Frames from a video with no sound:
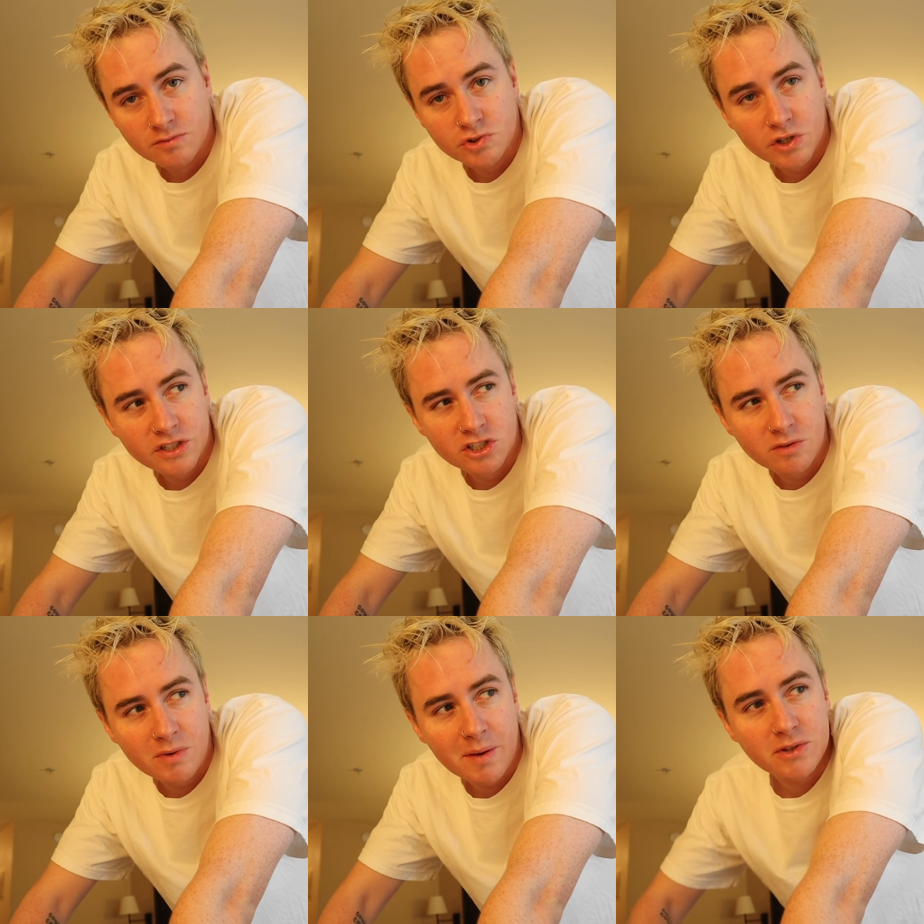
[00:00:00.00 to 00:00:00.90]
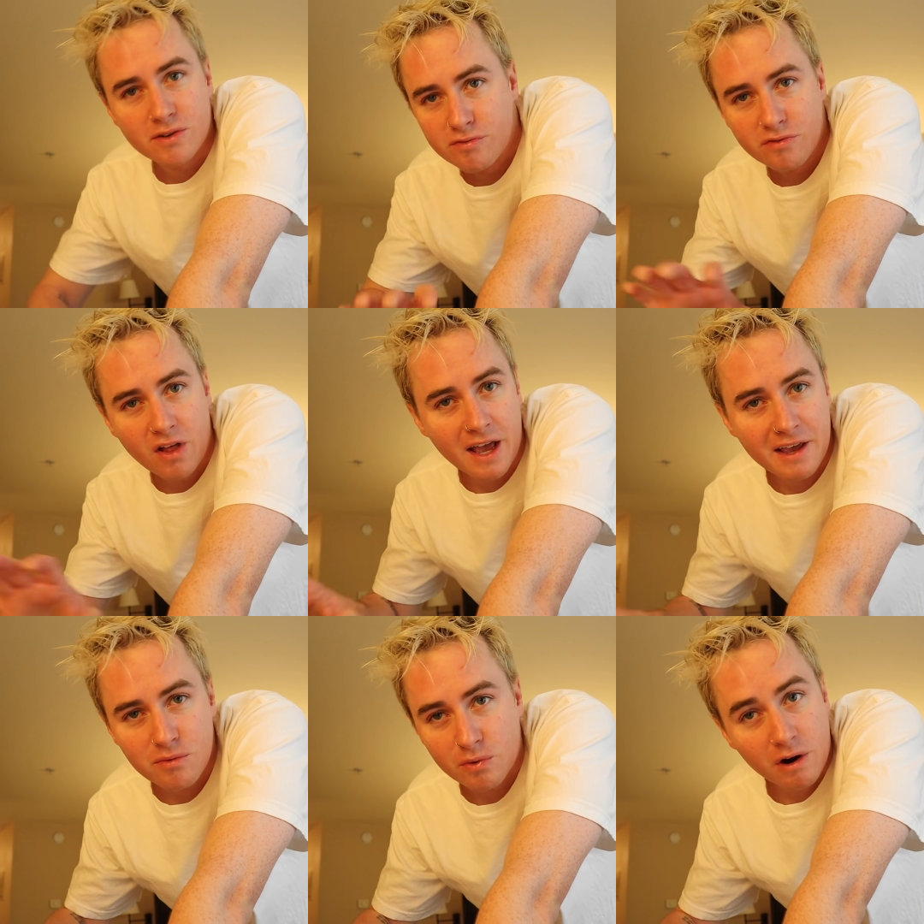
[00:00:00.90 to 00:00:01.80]
so I should be able to fly
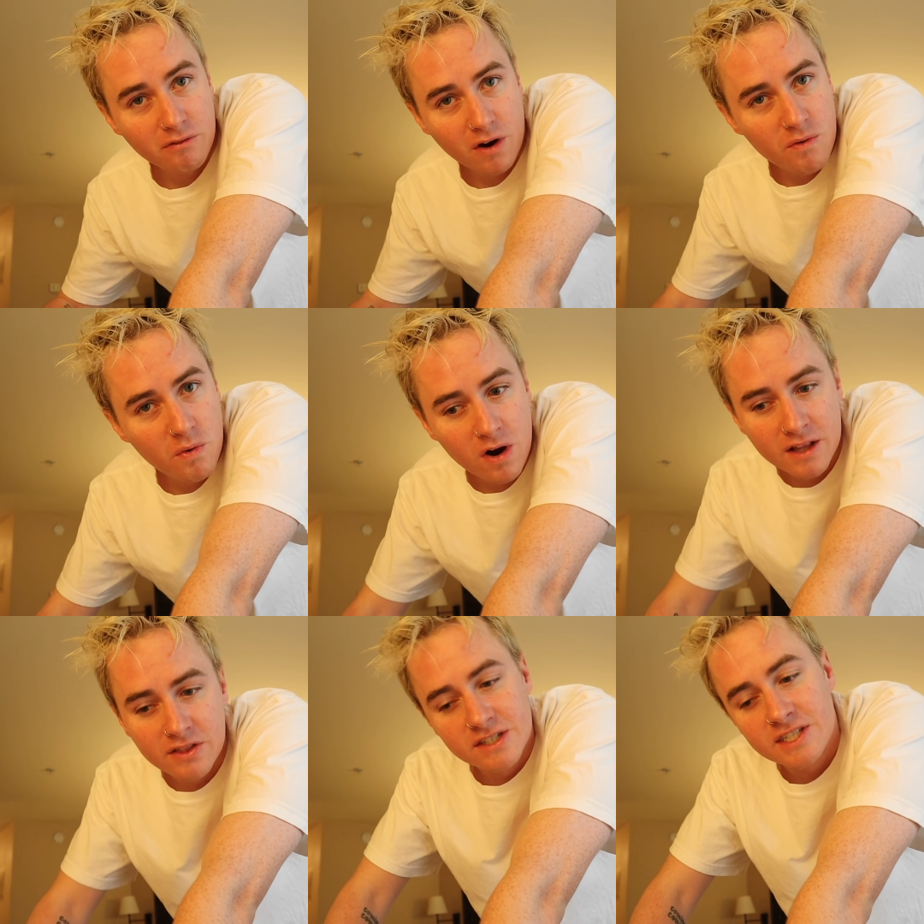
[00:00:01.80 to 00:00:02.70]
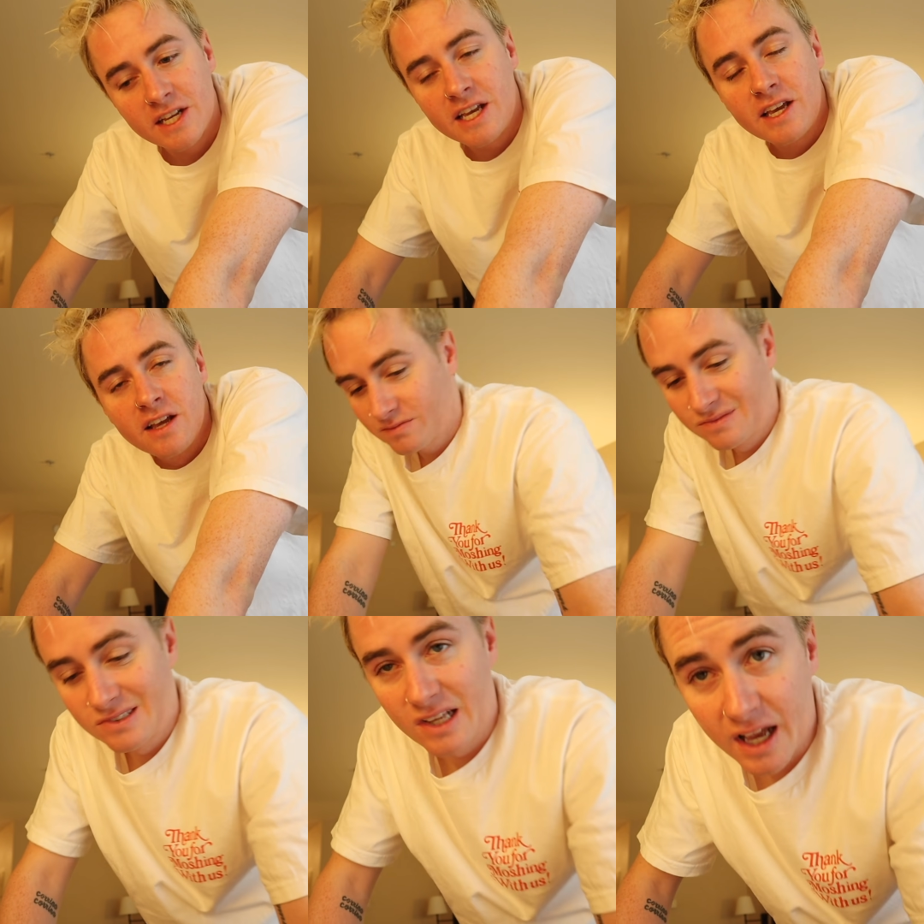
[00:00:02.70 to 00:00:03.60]
it wherever I want in the city.
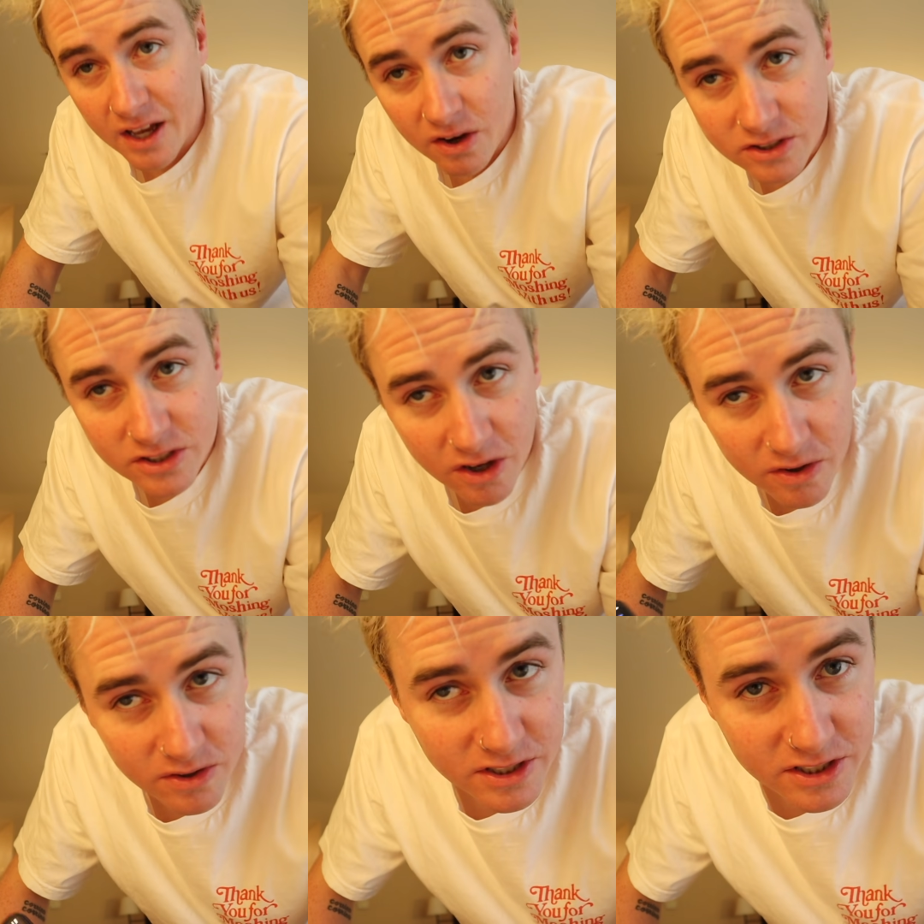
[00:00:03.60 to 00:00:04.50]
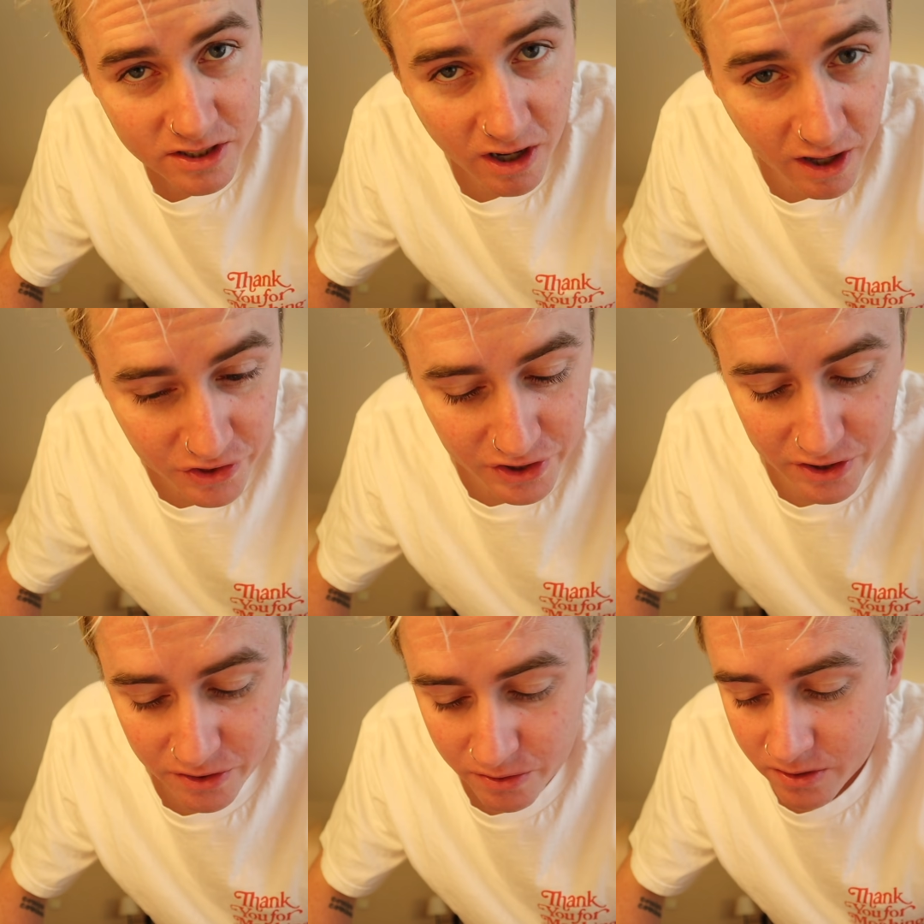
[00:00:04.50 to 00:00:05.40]
Just got the
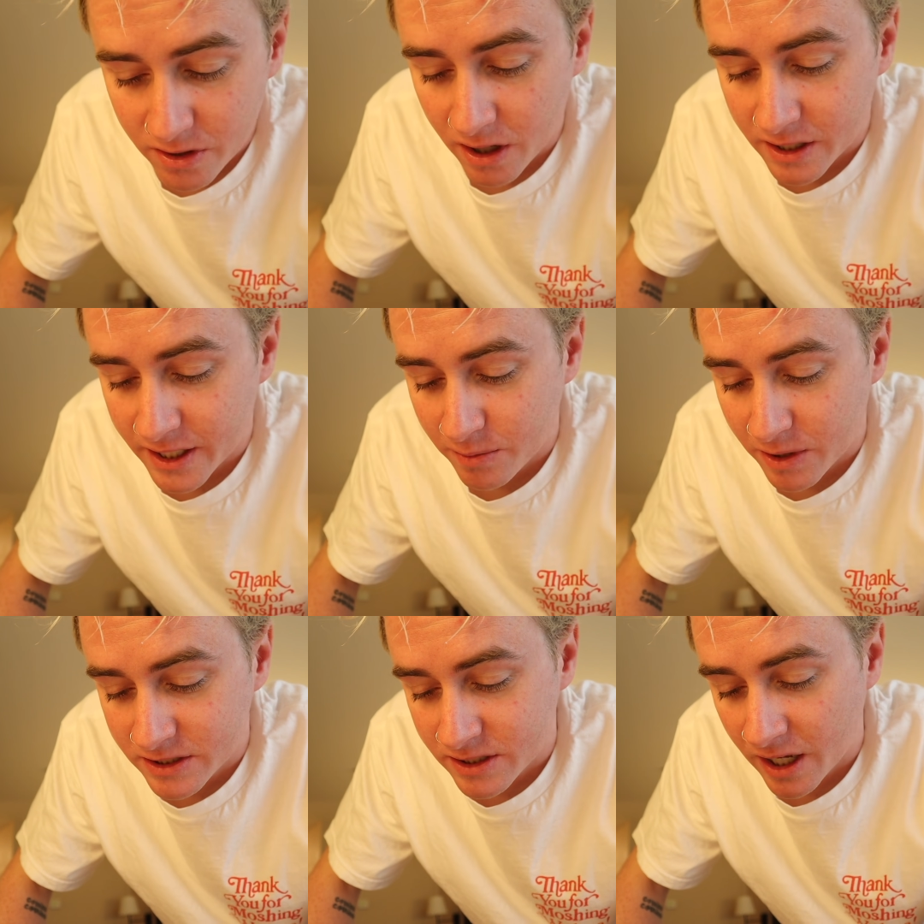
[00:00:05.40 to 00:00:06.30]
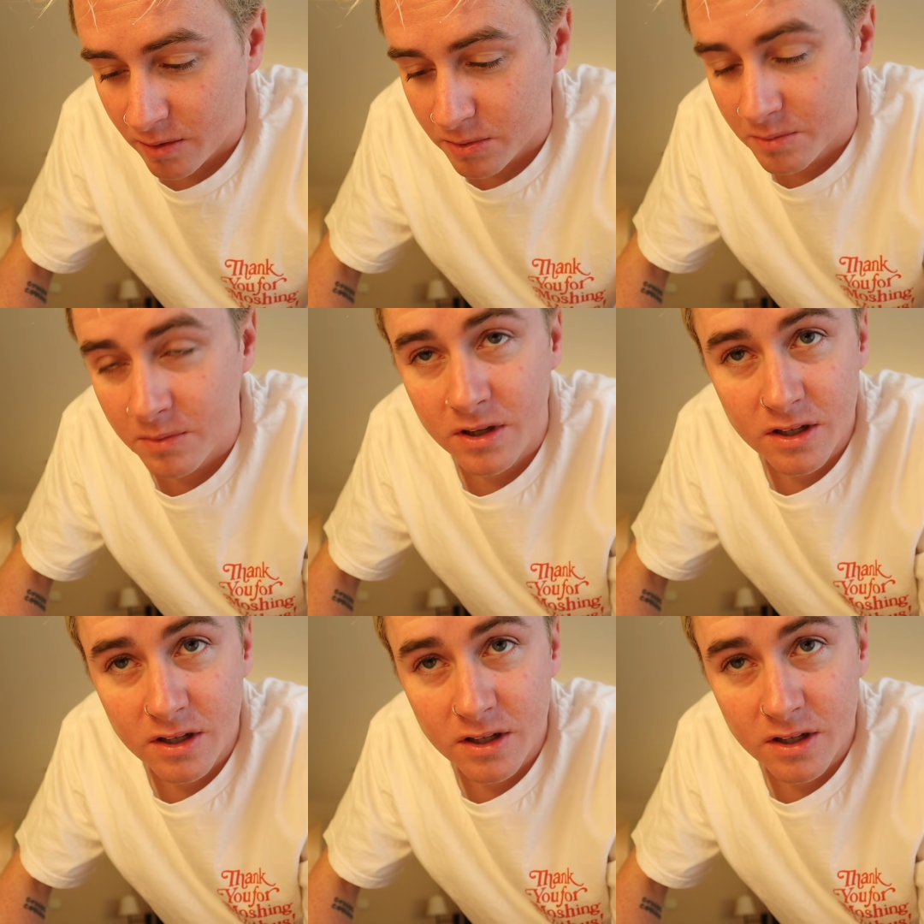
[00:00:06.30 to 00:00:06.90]
new Kanye West album,